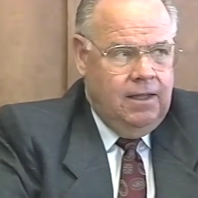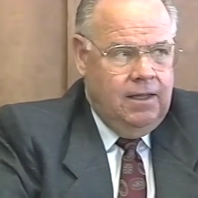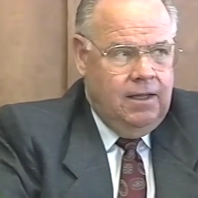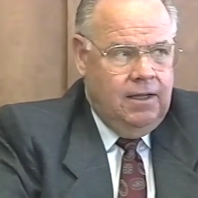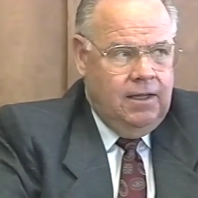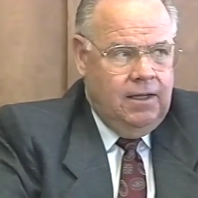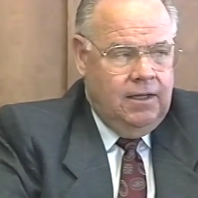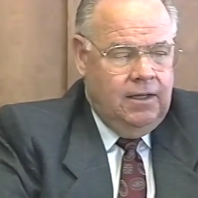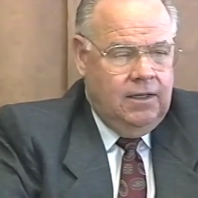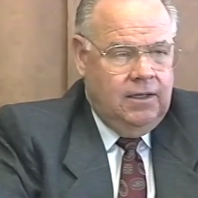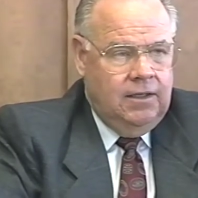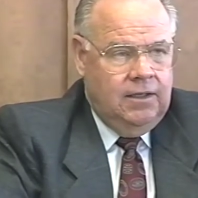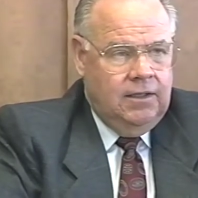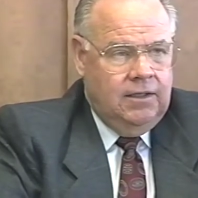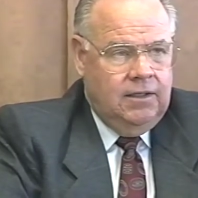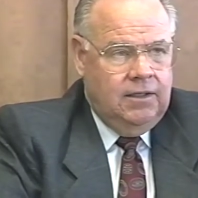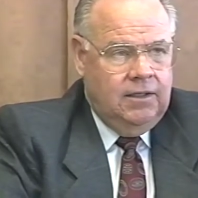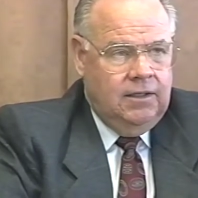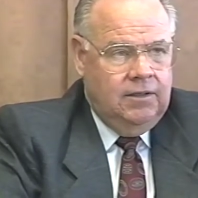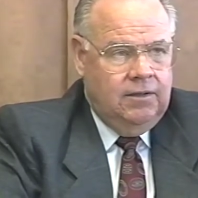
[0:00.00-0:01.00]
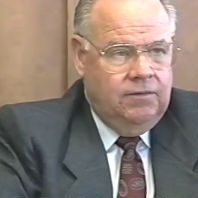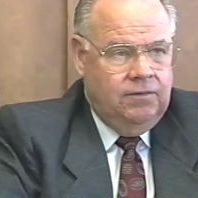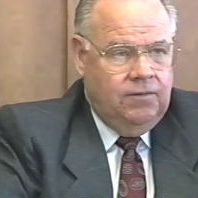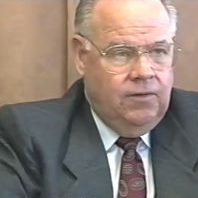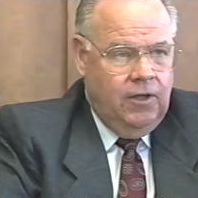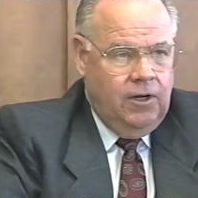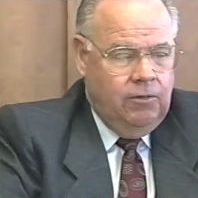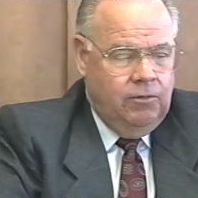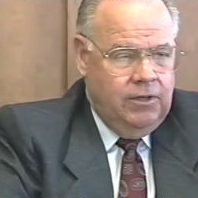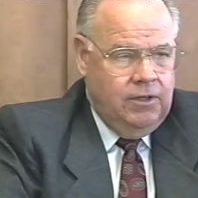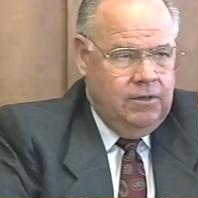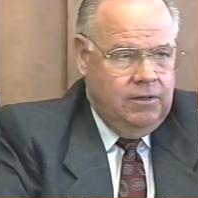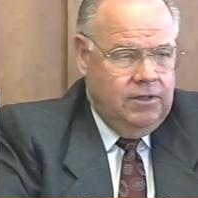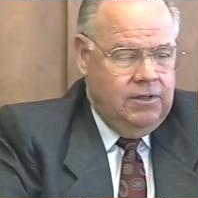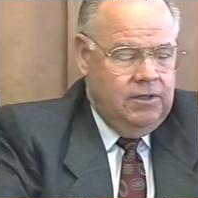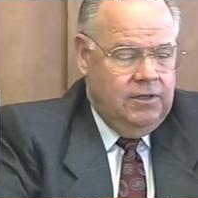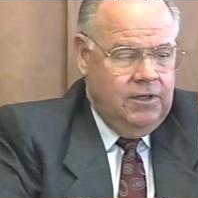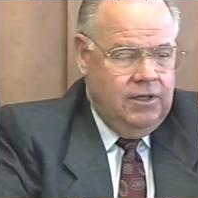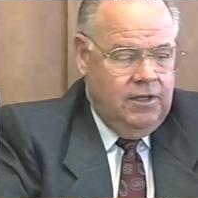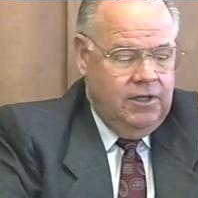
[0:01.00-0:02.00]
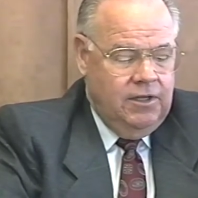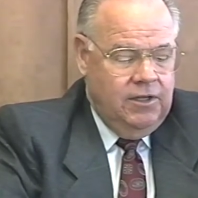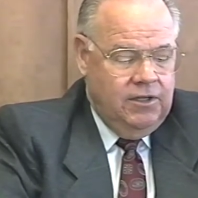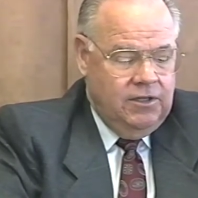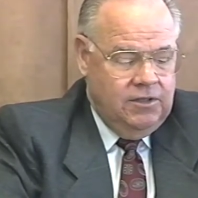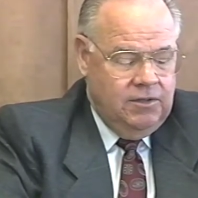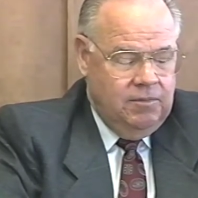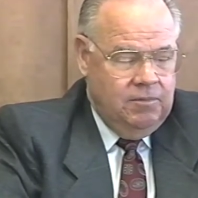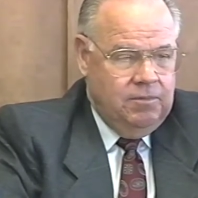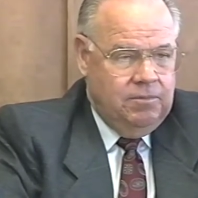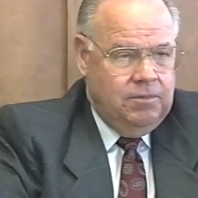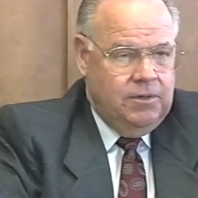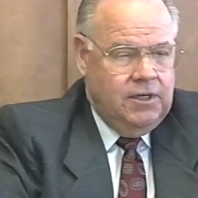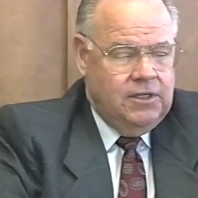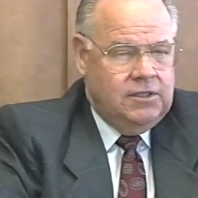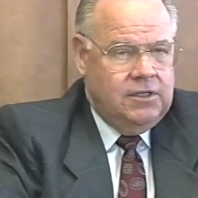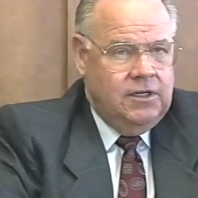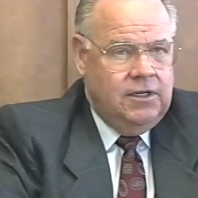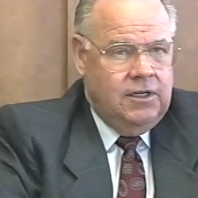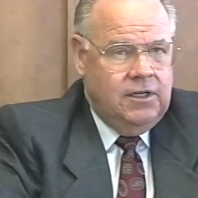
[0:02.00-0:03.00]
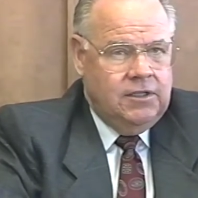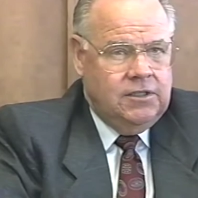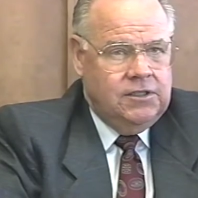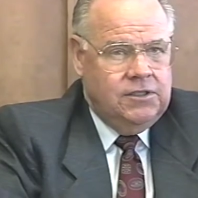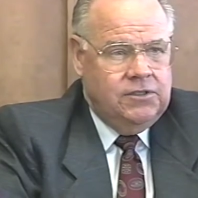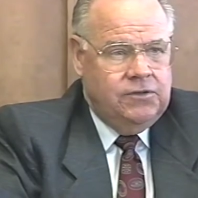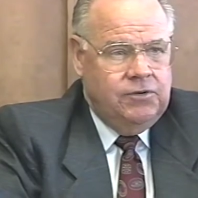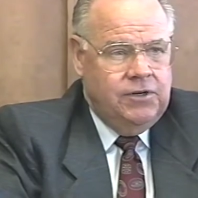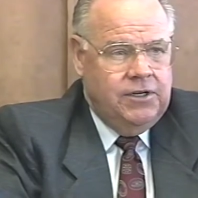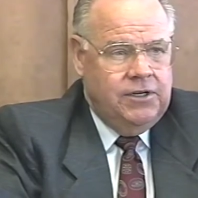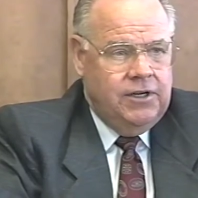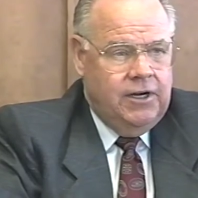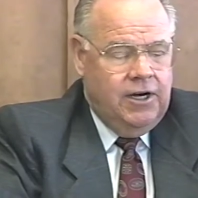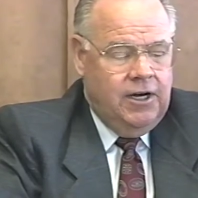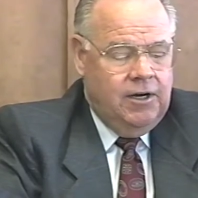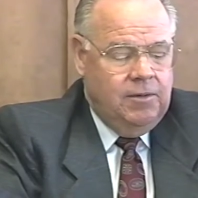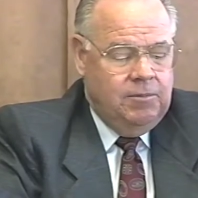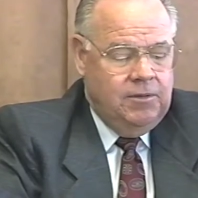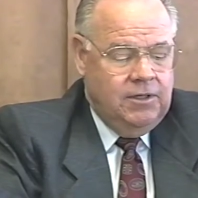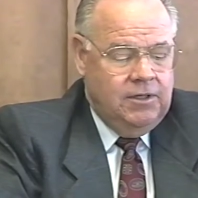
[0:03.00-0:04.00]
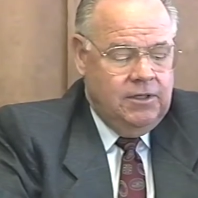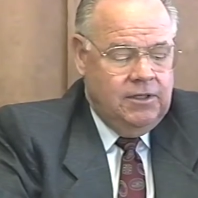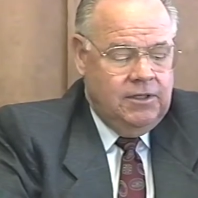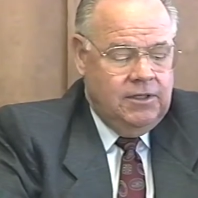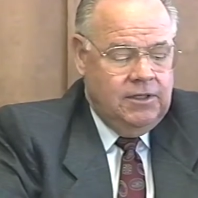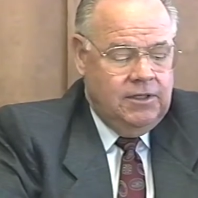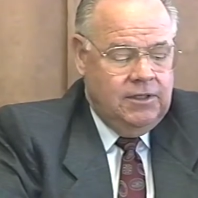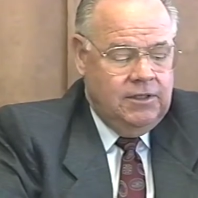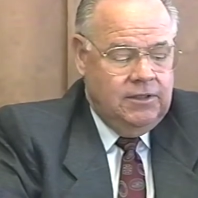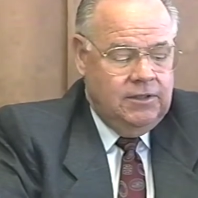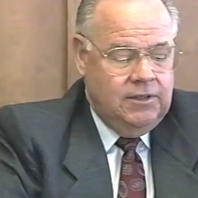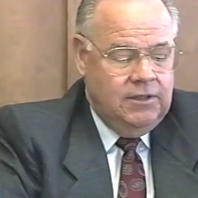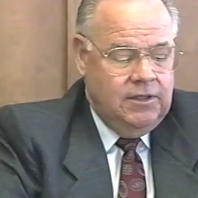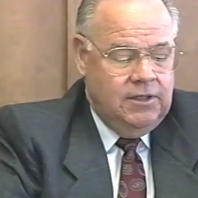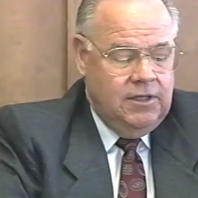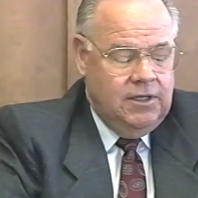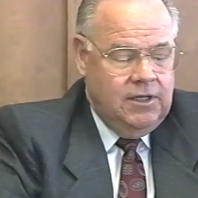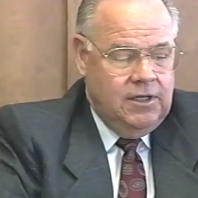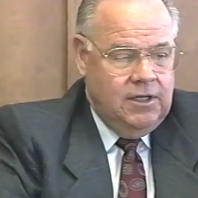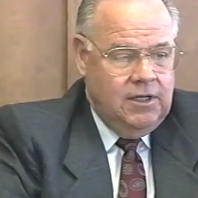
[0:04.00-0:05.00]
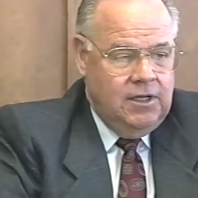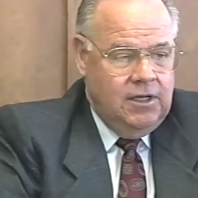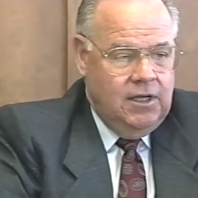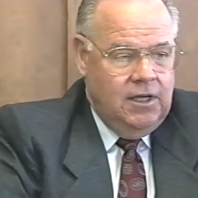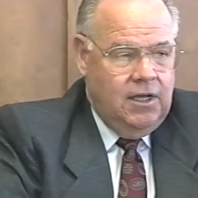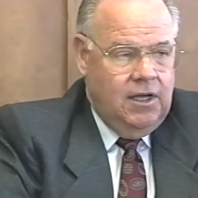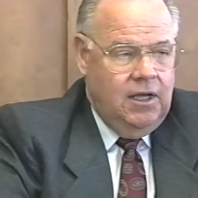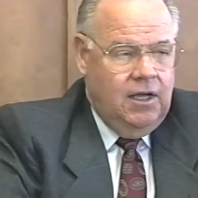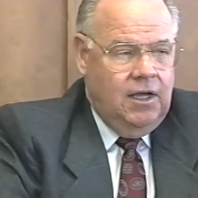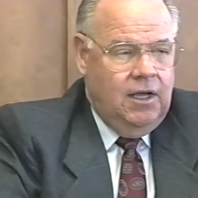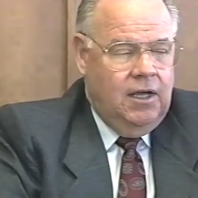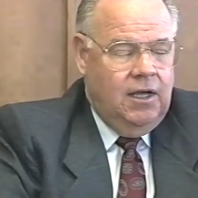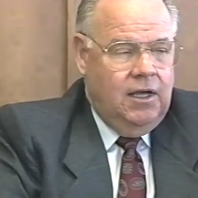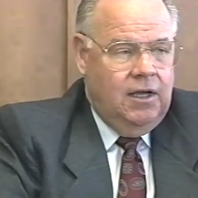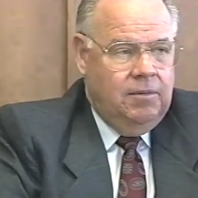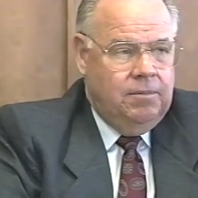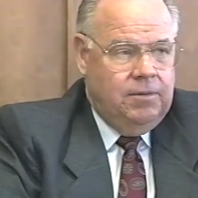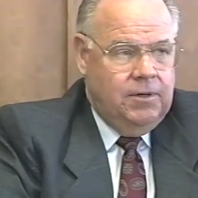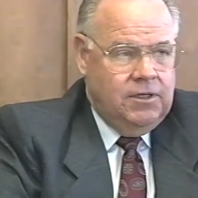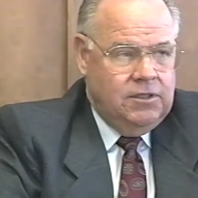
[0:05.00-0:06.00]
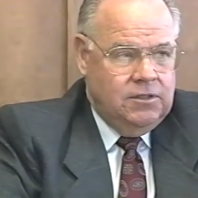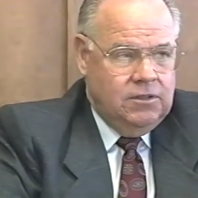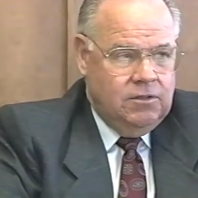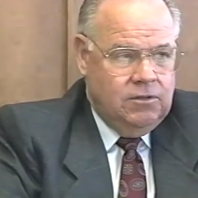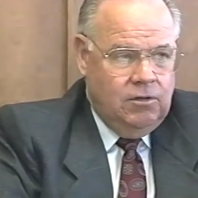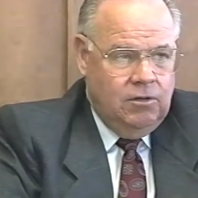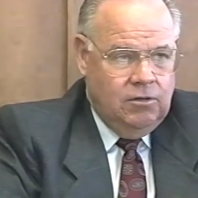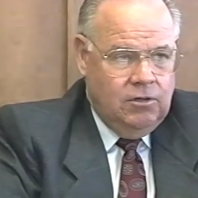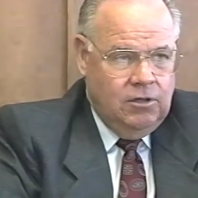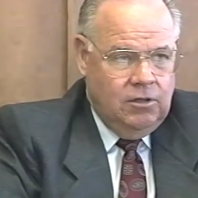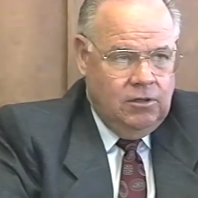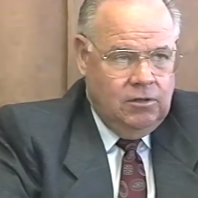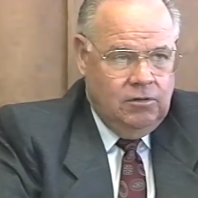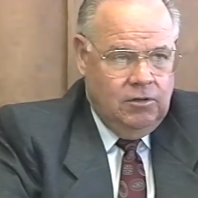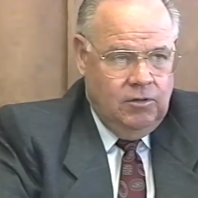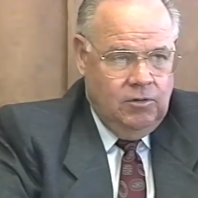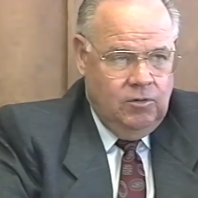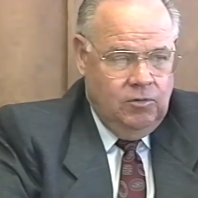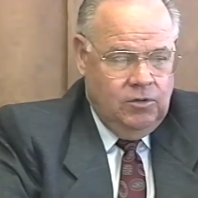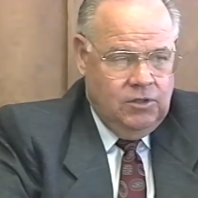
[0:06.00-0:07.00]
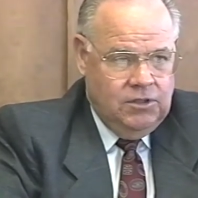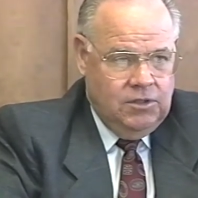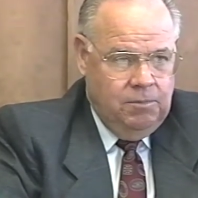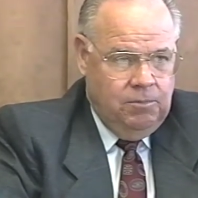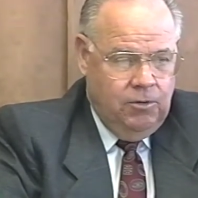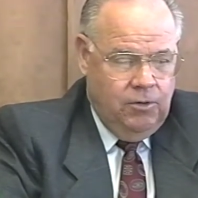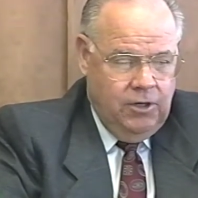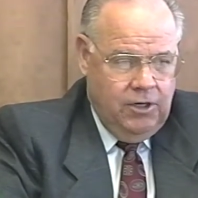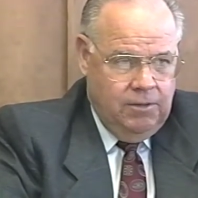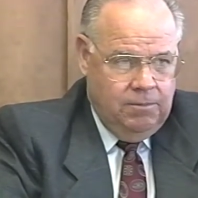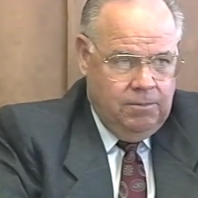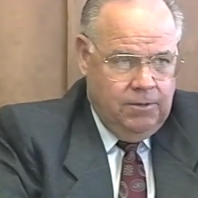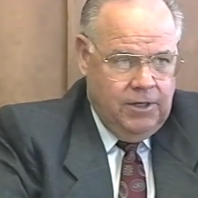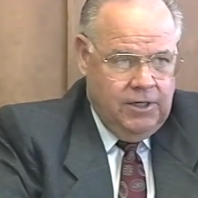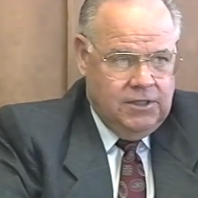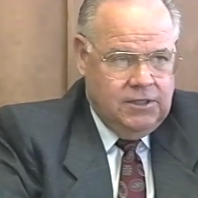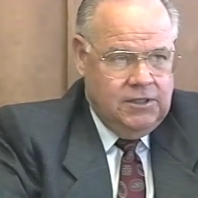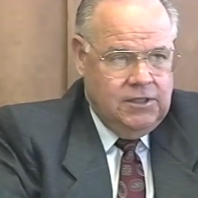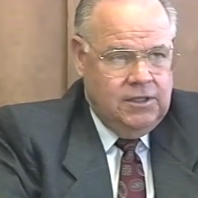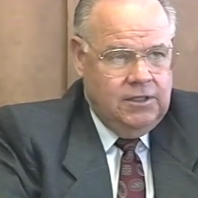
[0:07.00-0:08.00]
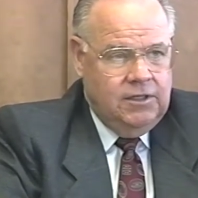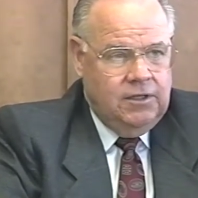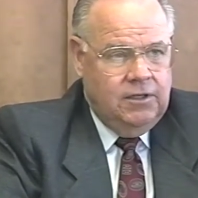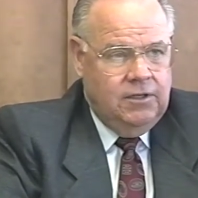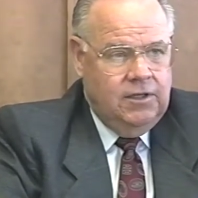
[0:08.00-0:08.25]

Uh, following President Nelson's retirement, uh, uh, President Kogel was appointed president.